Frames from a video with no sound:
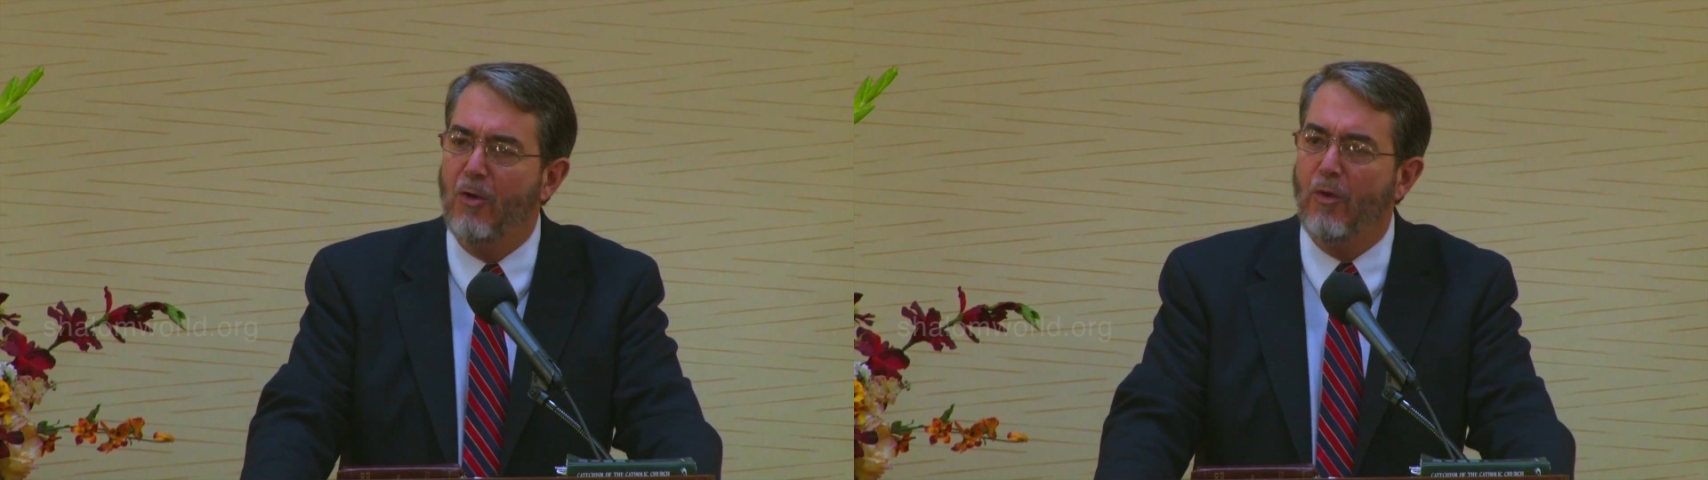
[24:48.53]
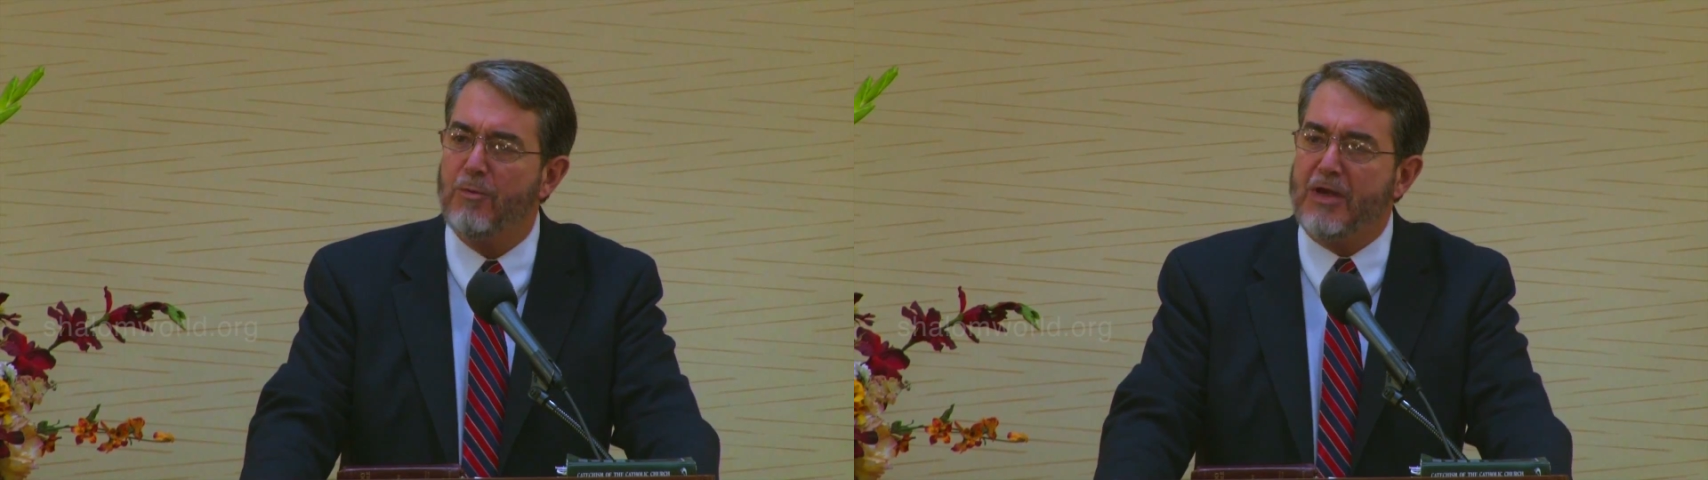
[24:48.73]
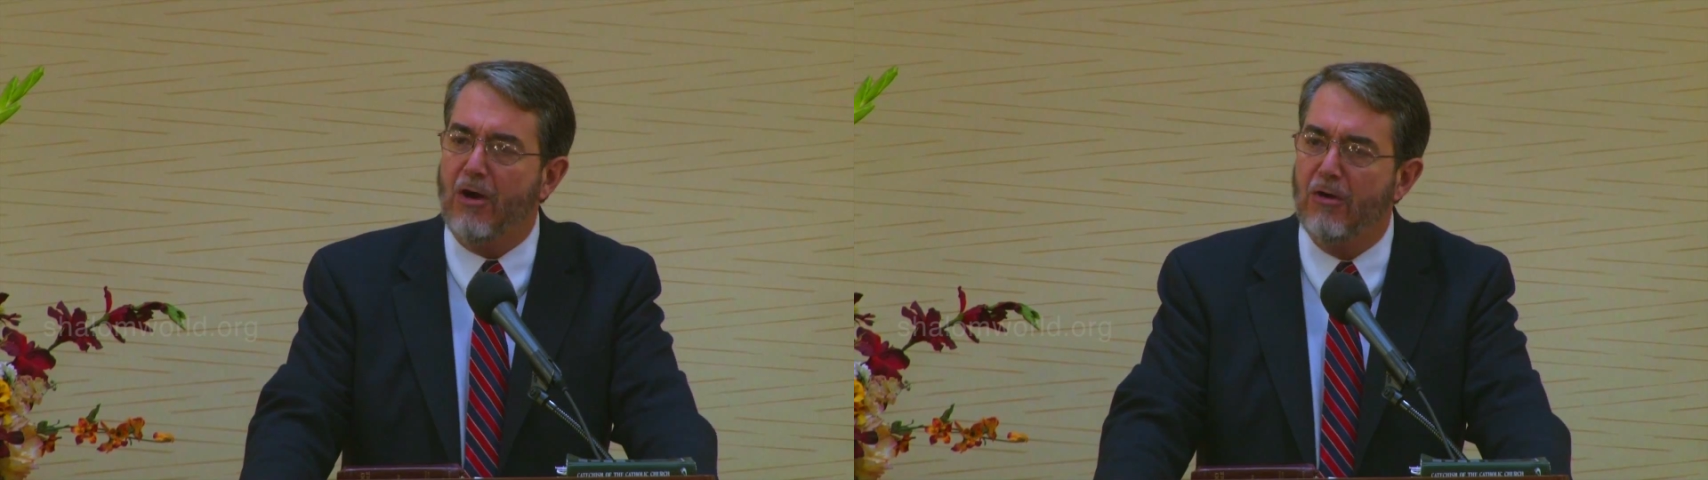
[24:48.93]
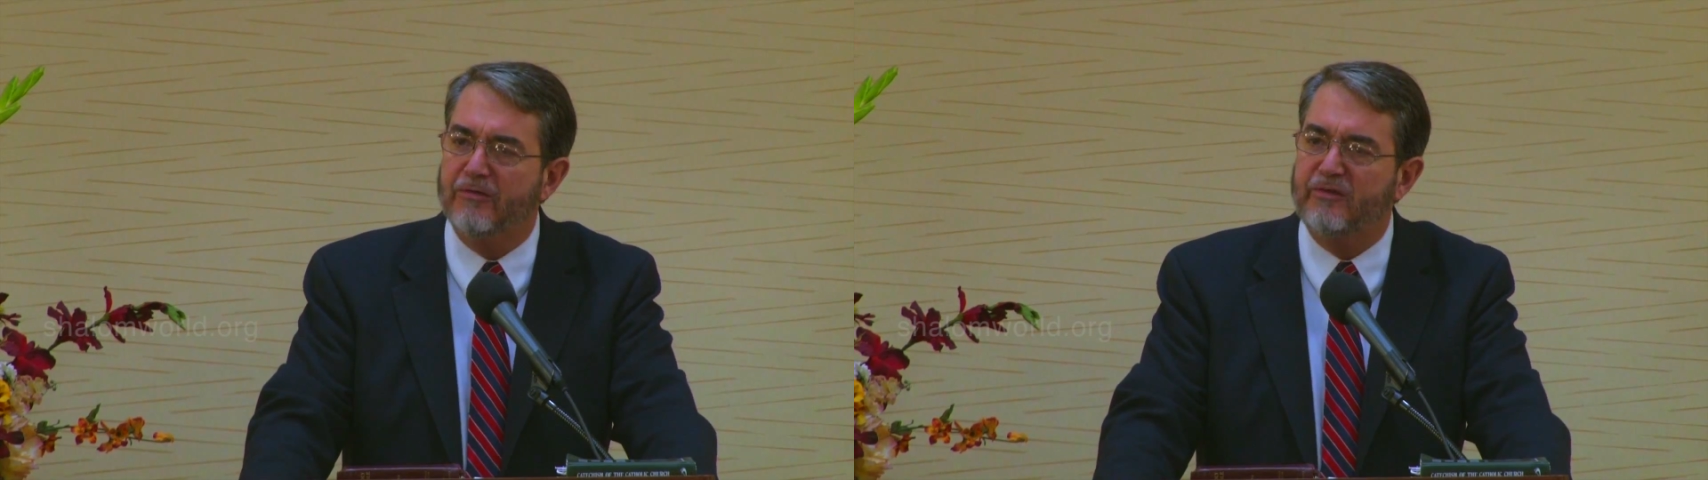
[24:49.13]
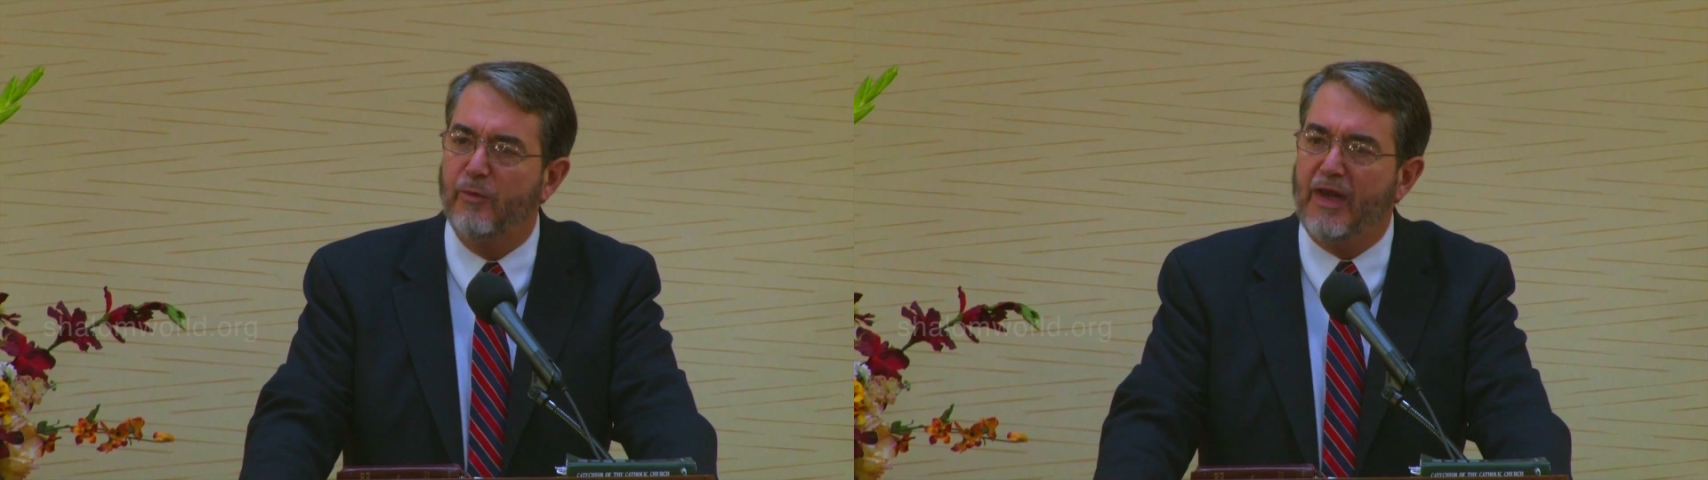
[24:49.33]
when we
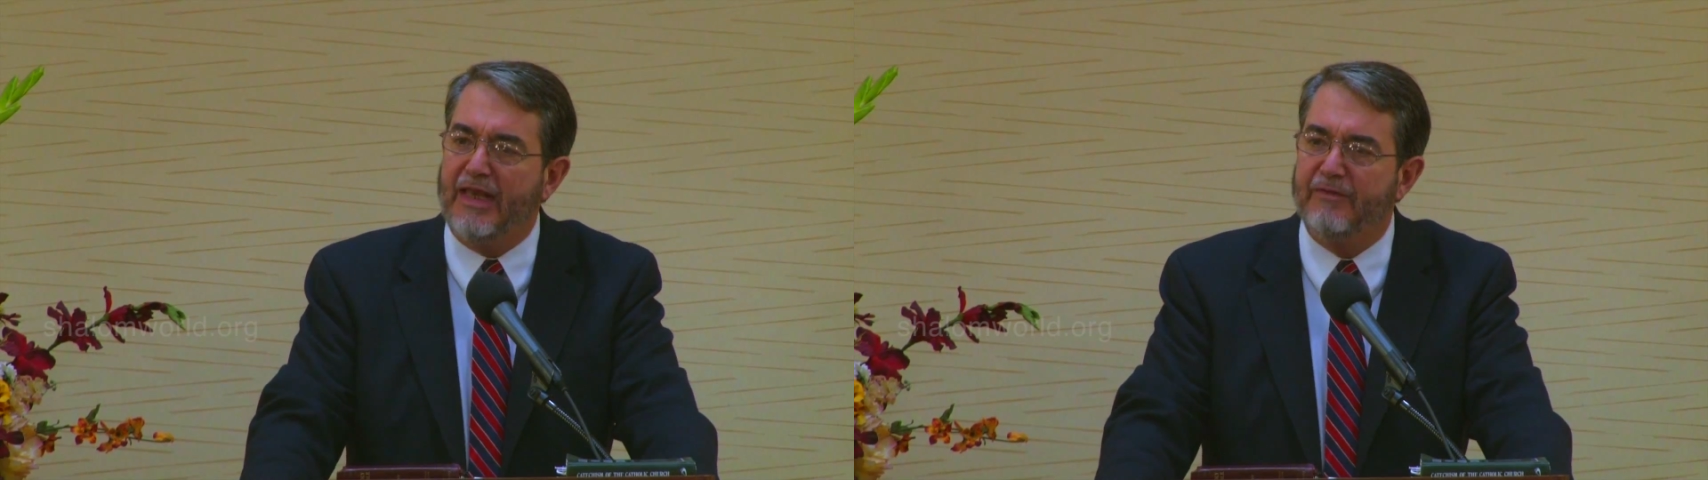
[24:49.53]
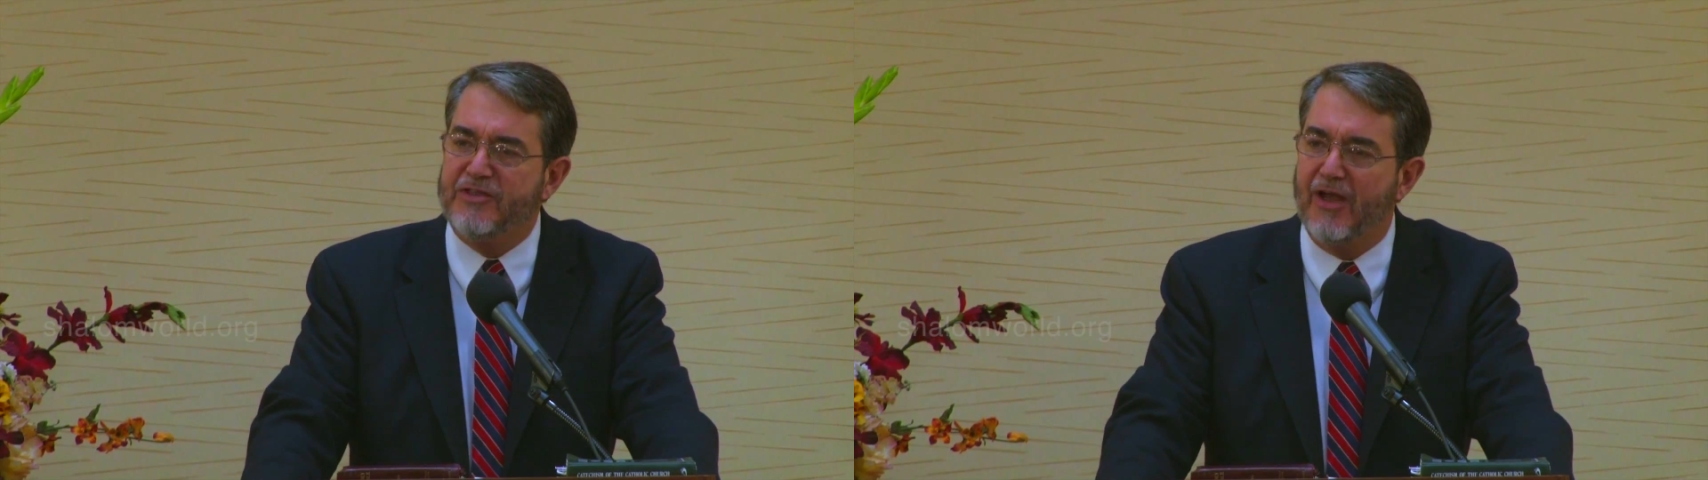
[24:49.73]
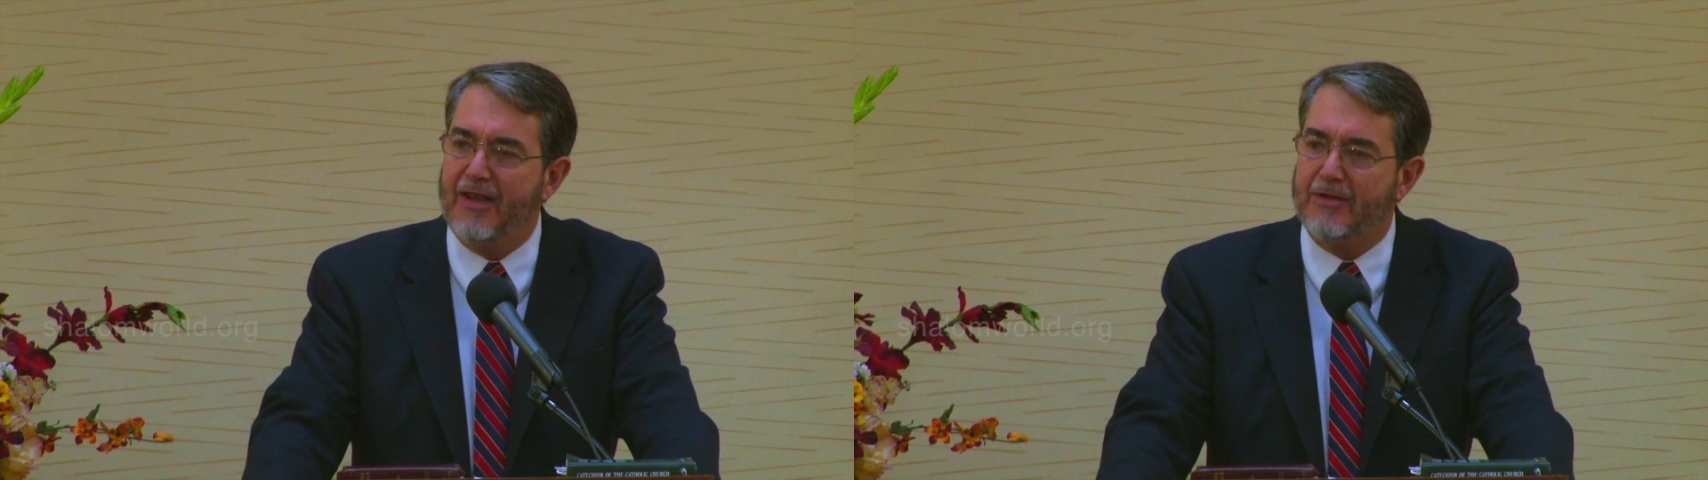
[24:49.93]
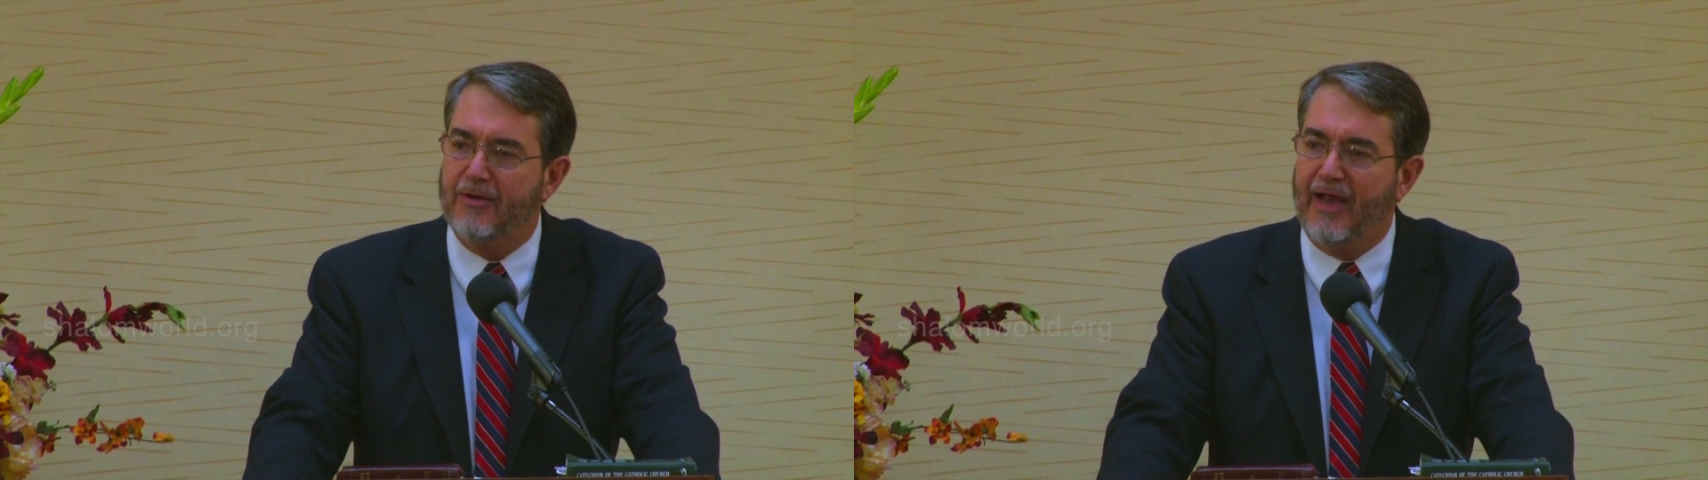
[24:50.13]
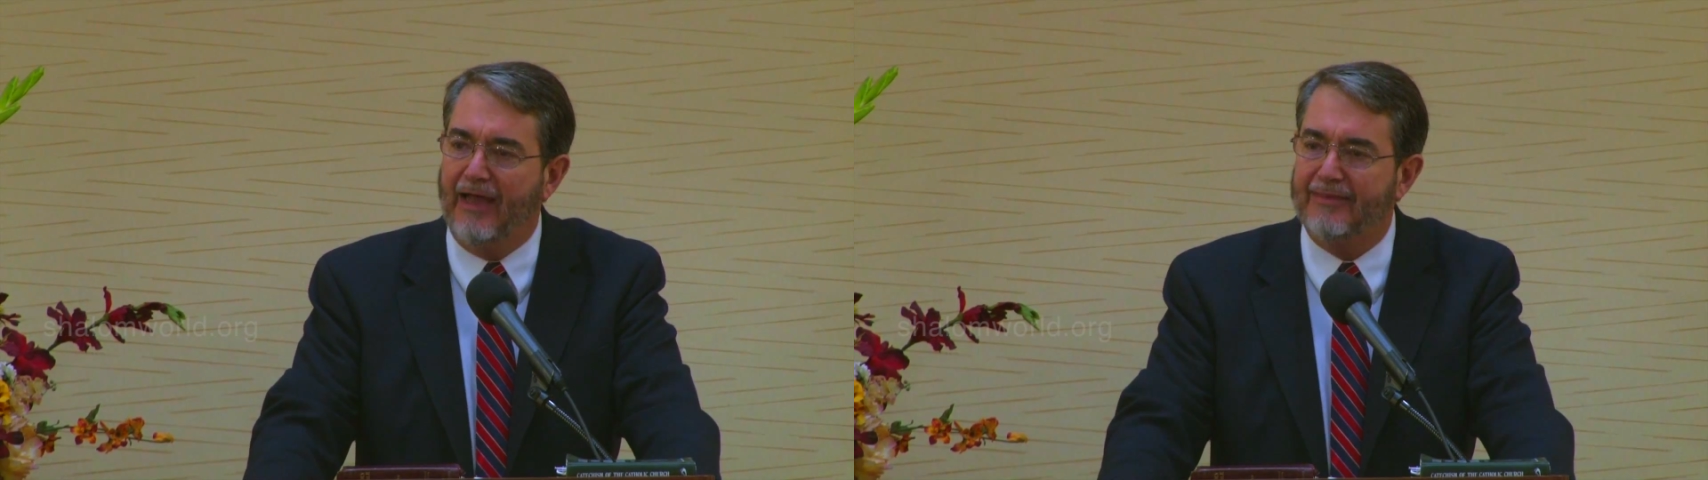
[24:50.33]
call someone an
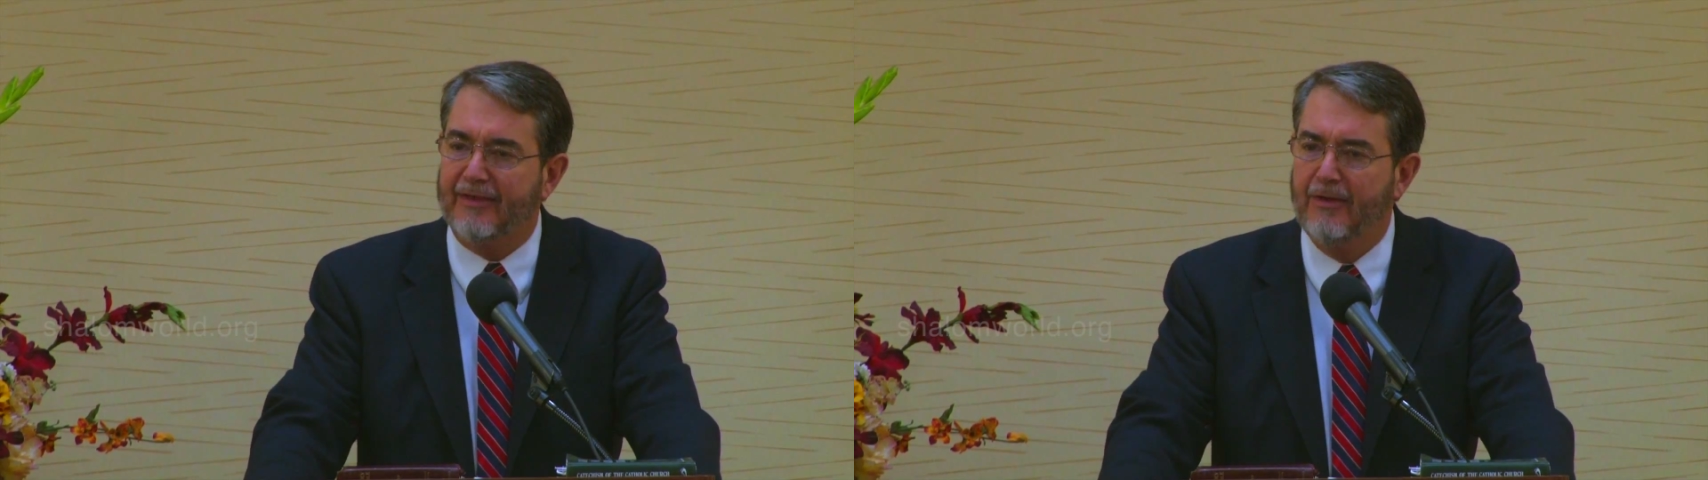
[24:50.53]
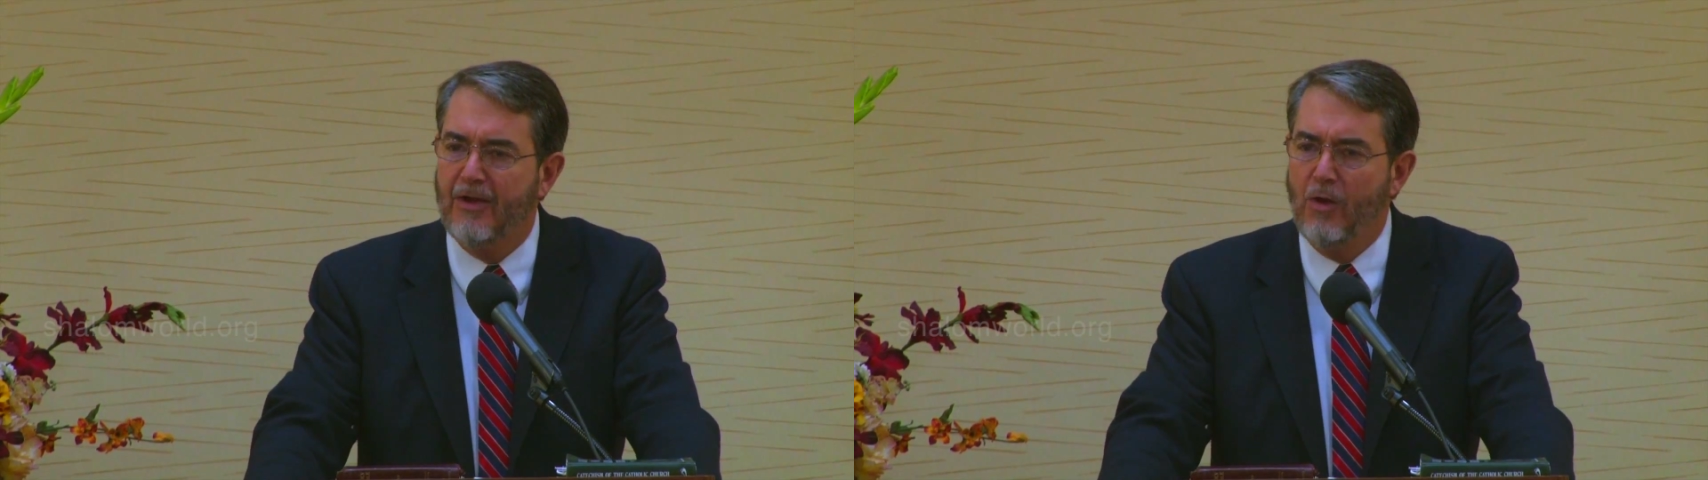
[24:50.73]
evangelical Catholic.